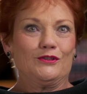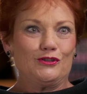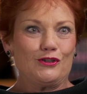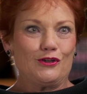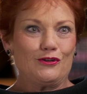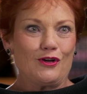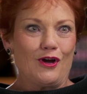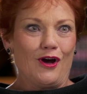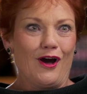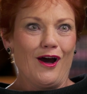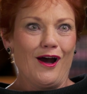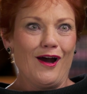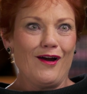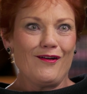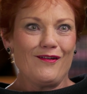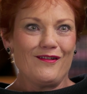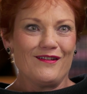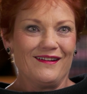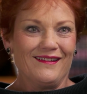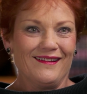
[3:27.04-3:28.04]
"Shock
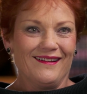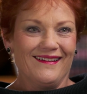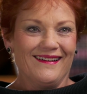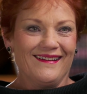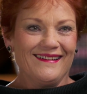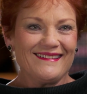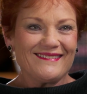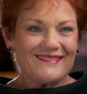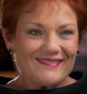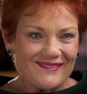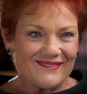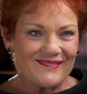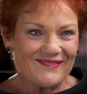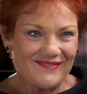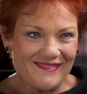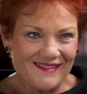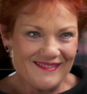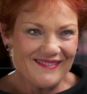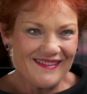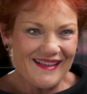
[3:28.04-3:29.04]
horror."
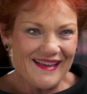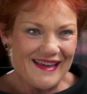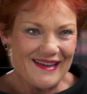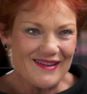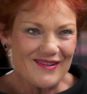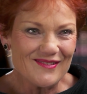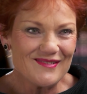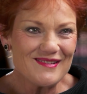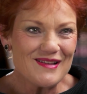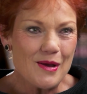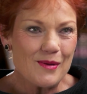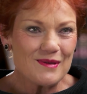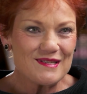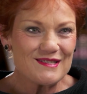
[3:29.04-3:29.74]
Well, have, have there on. been